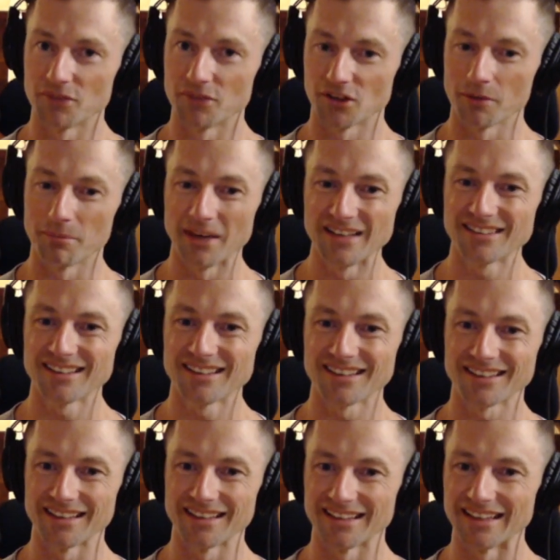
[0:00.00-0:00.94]
So
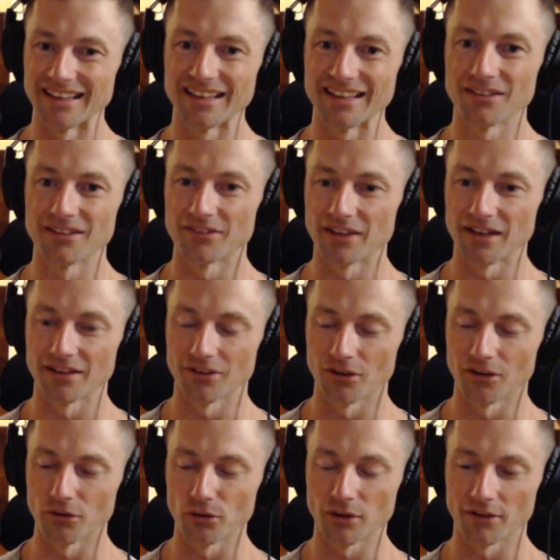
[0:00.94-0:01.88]
basically at the end of that,
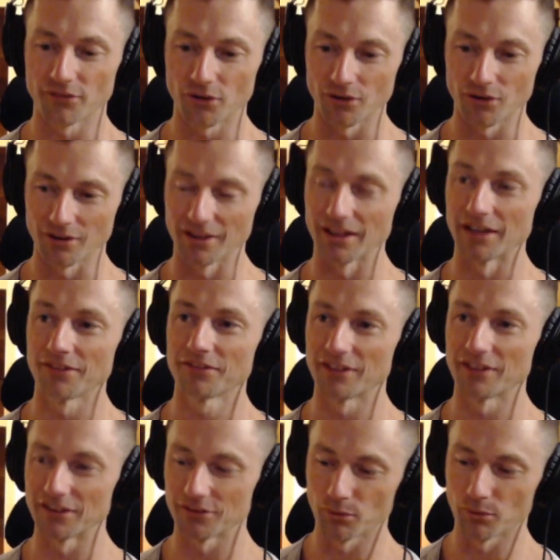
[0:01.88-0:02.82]
all I've got
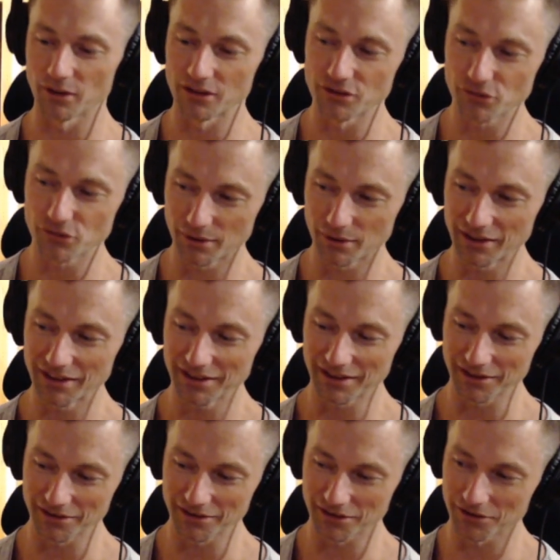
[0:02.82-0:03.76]
left is 1 20
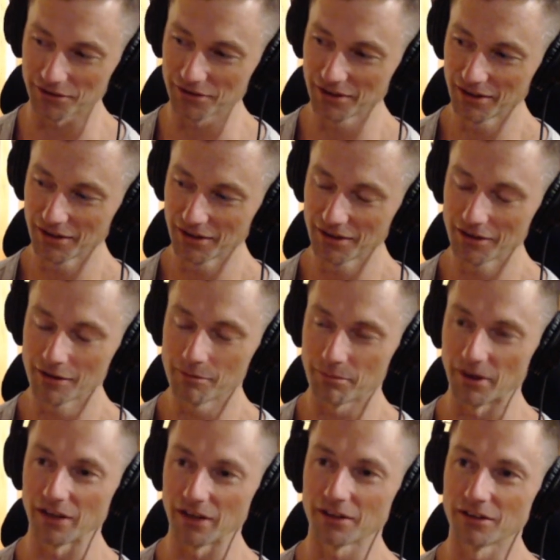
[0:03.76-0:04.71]
kilo
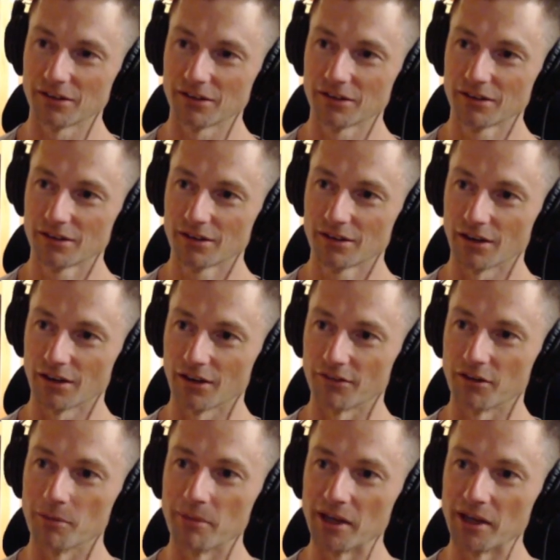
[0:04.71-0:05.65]
bucket
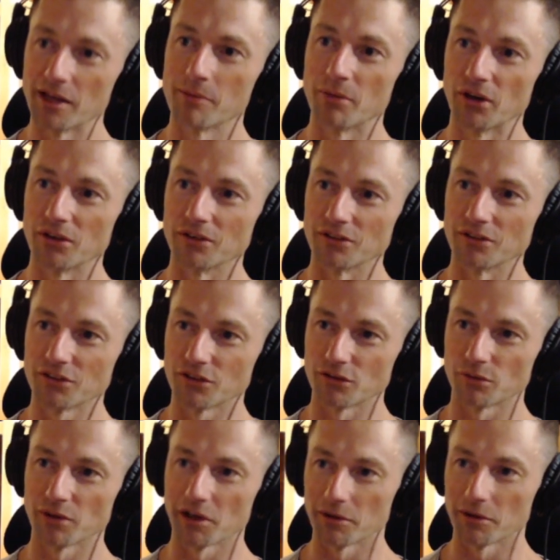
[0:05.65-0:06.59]
of the bare bones,
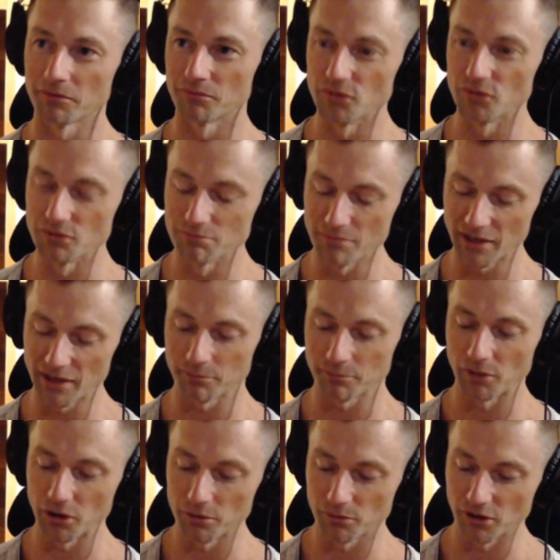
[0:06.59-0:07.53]
because when I
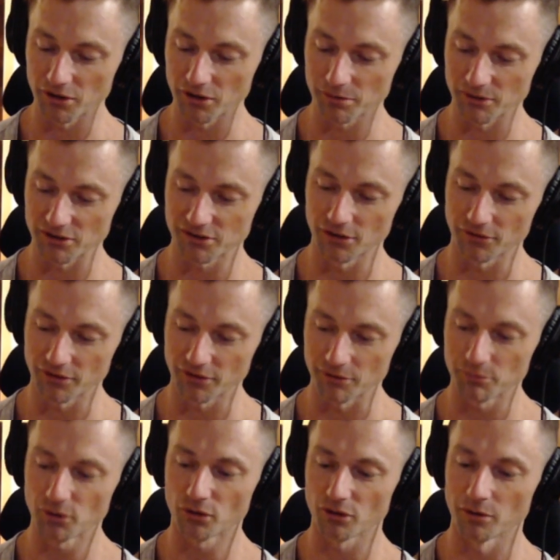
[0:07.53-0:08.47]
make bone broth myself,
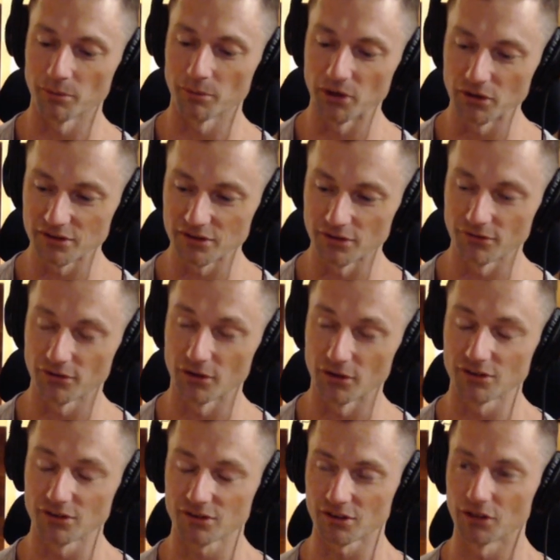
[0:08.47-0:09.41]
I put all the bones in
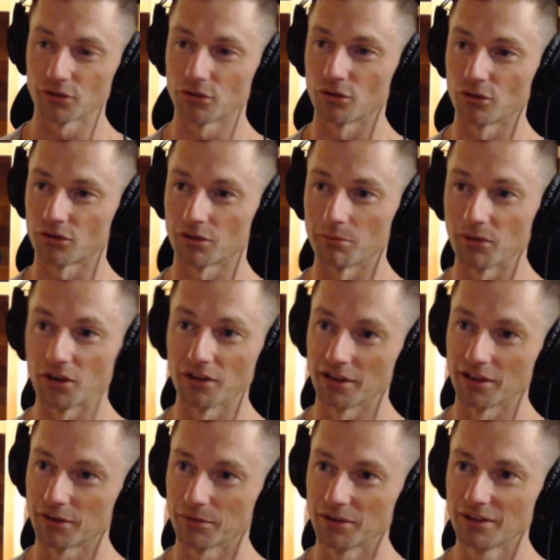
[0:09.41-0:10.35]
first, slow cook them, no
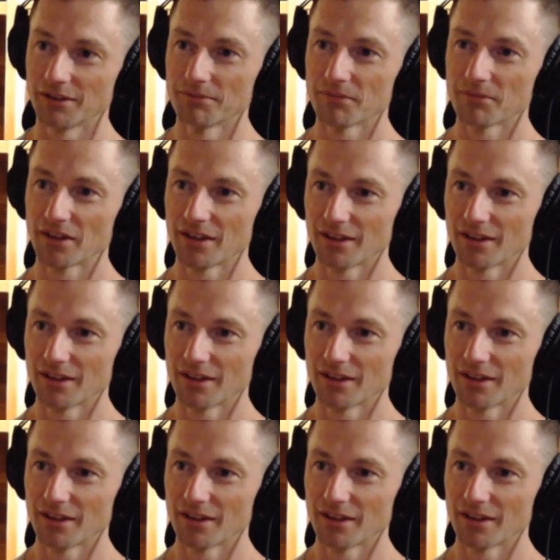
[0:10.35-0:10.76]
liquid,